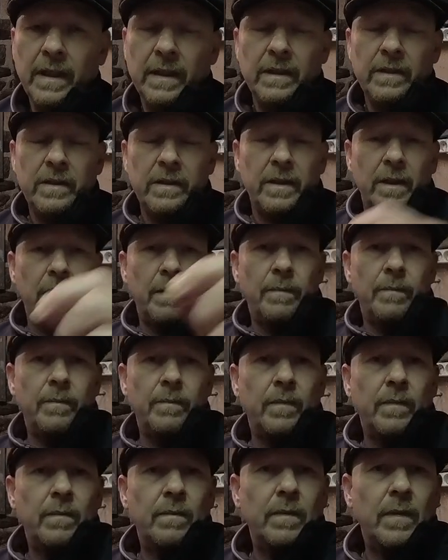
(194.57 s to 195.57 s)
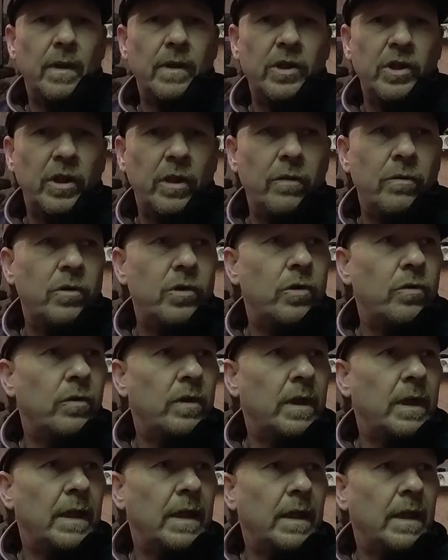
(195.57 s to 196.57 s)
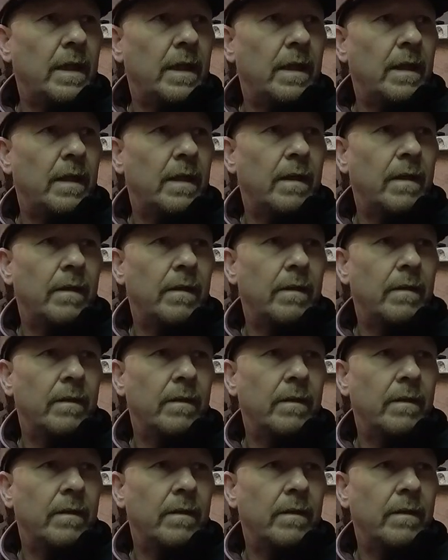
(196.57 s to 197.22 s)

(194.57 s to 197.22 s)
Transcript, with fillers: it um, I showed you the uh,